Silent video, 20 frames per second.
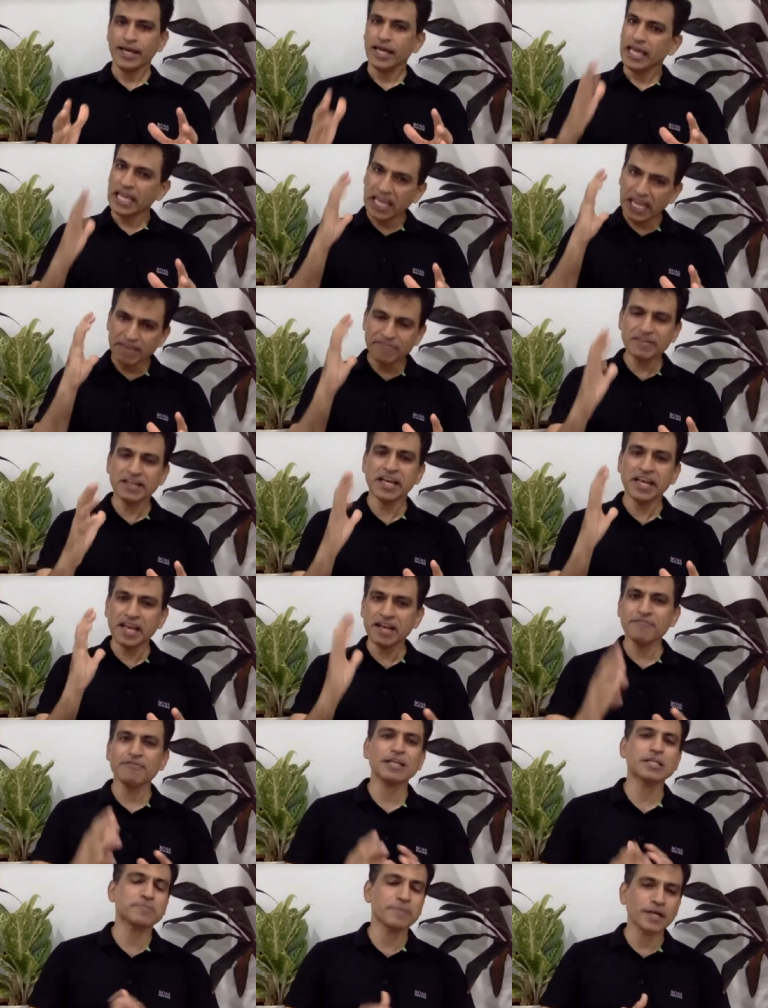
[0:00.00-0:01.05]
Even in
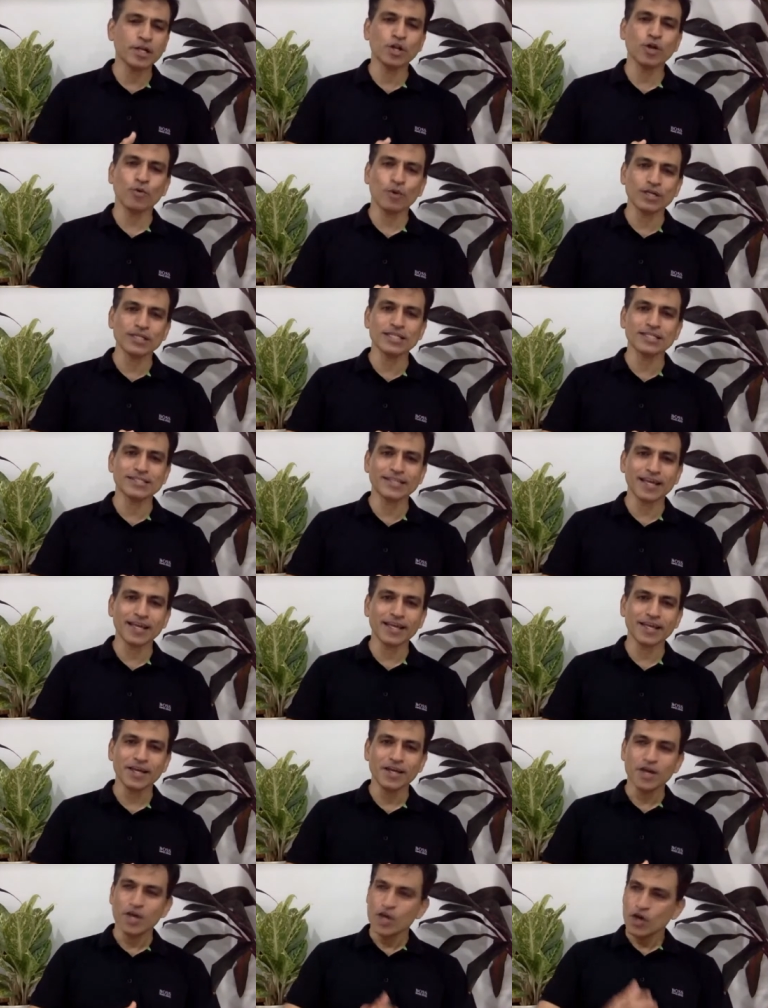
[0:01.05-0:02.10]
investment, you know what they say?
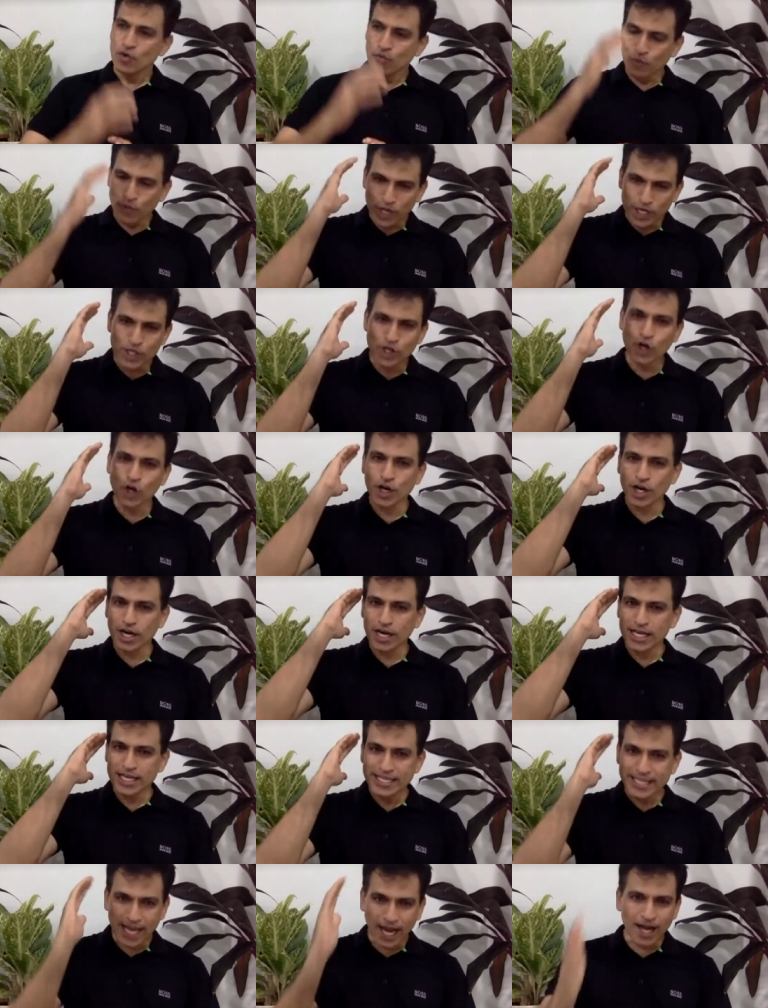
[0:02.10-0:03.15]
When you're
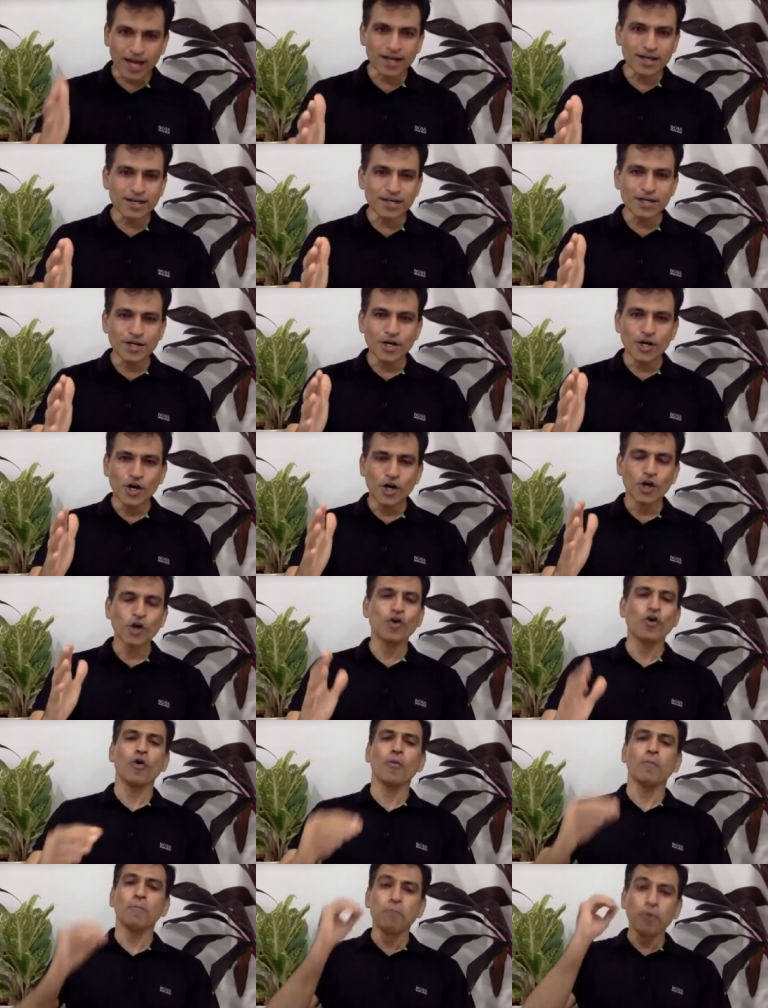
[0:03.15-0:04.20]
young,
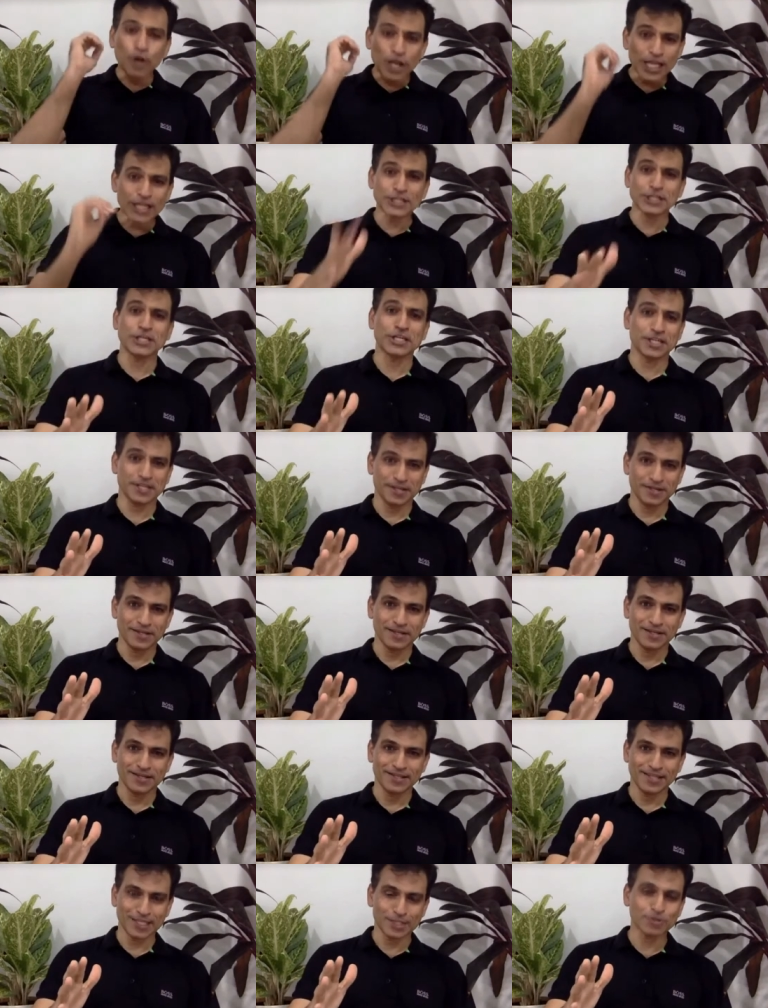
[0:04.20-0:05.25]
go bullish.
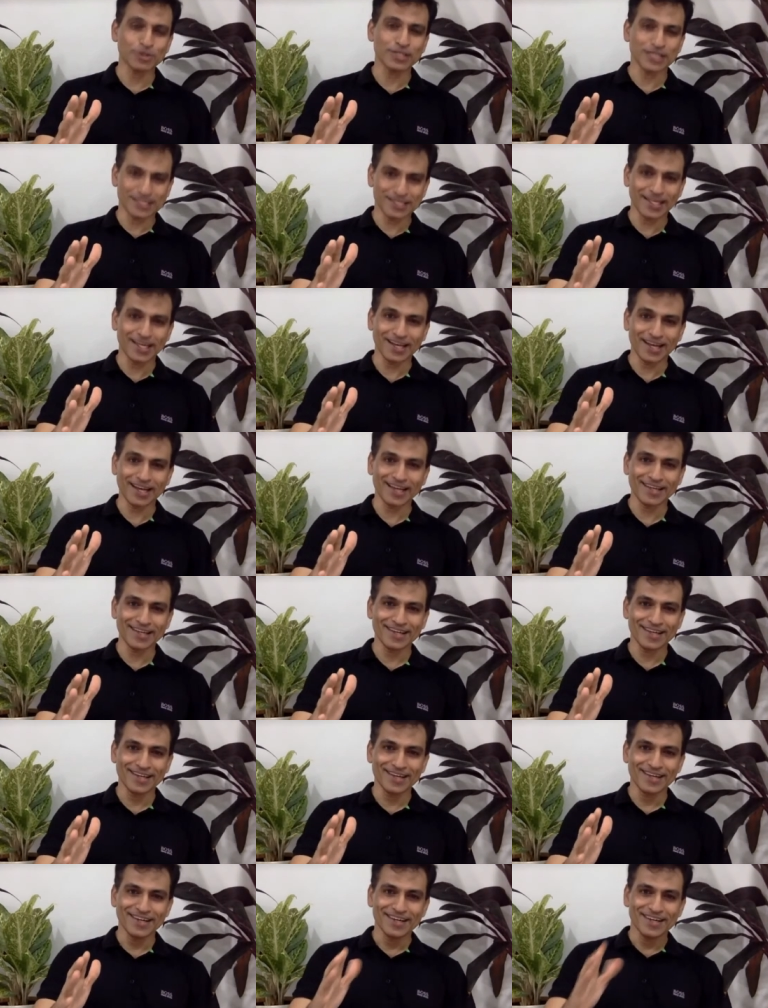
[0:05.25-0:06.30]
That's what they say, right?
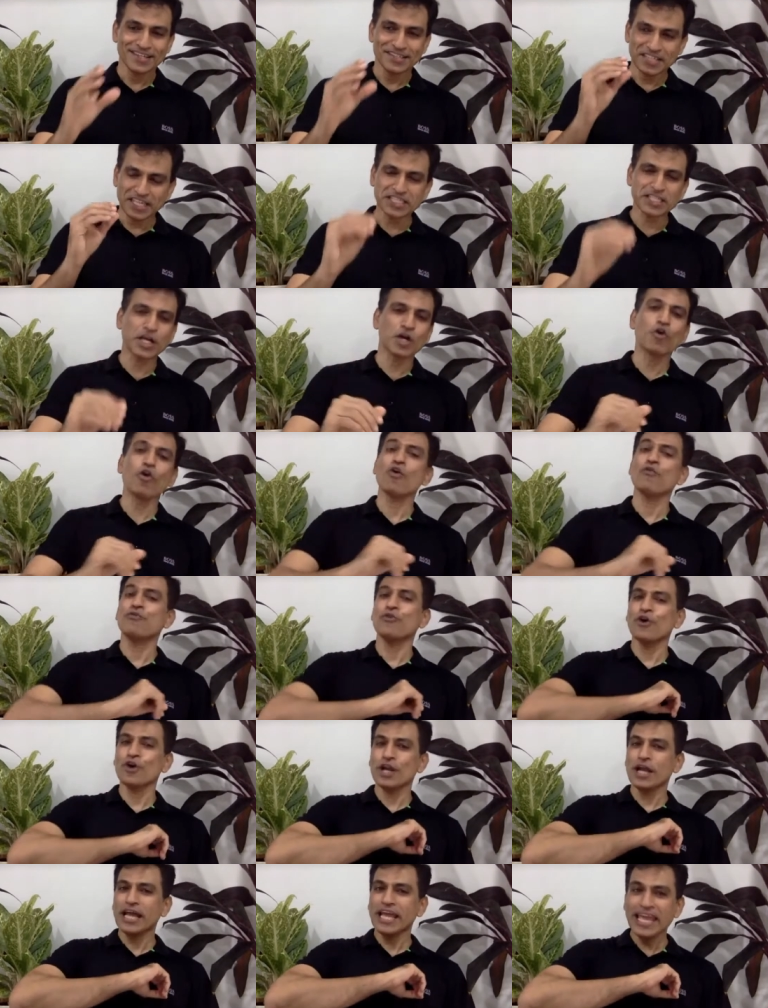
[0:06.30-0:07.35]
They say go
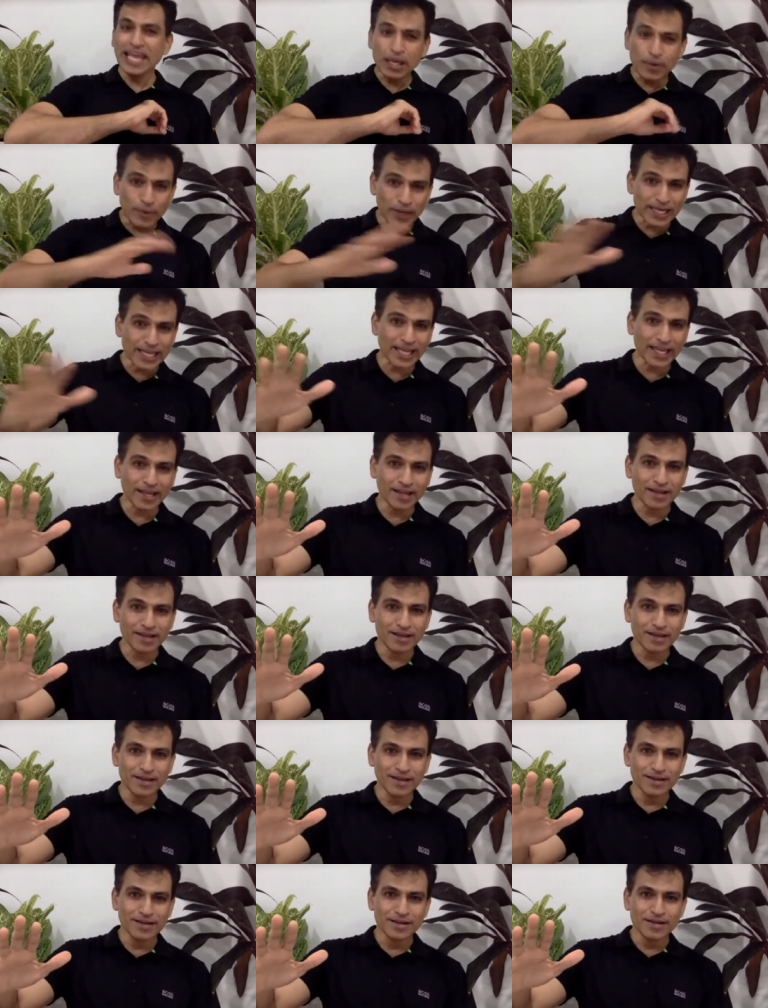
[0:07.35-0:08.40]
for equity,
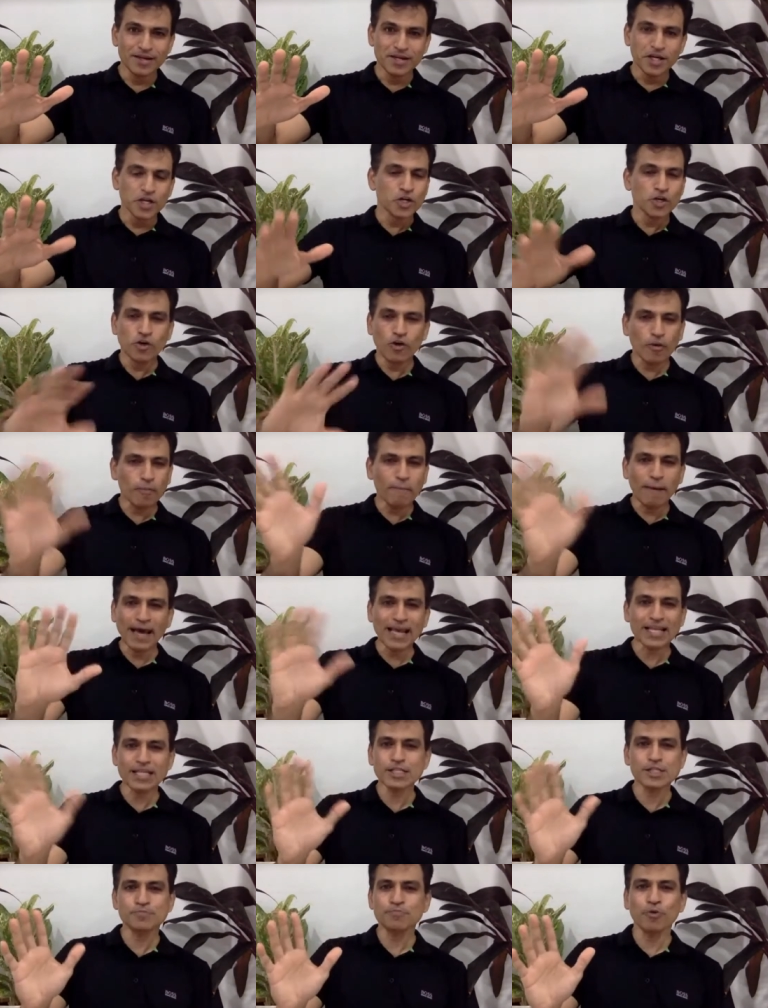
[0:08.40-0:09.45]
no
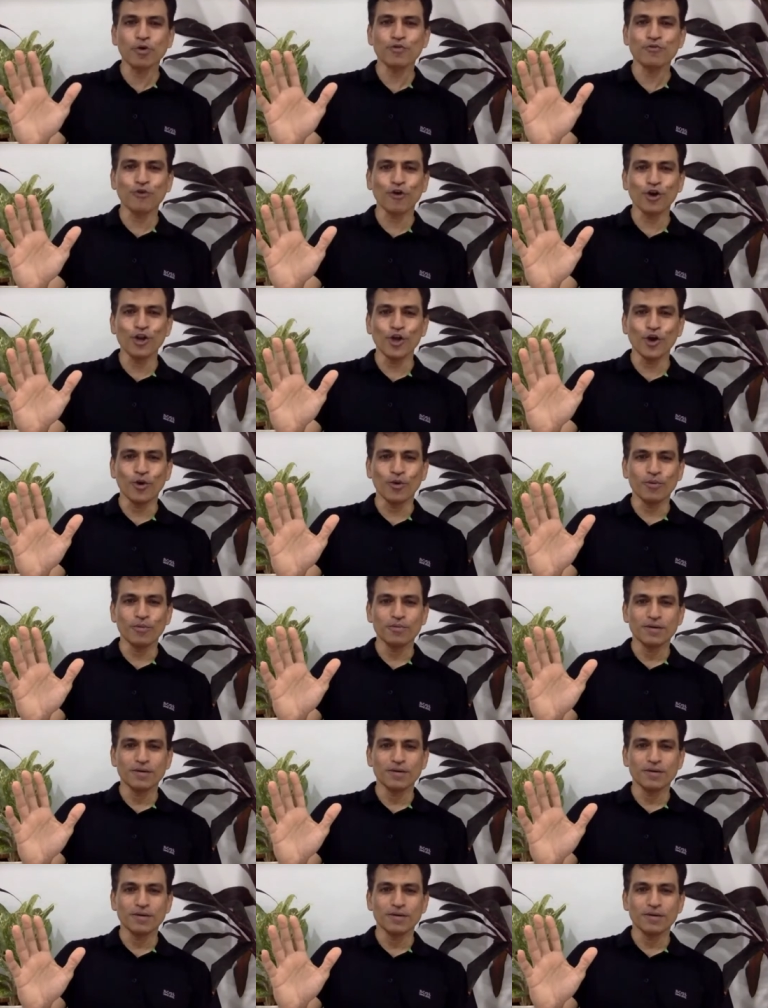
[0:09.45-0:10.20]
balanced portfolio.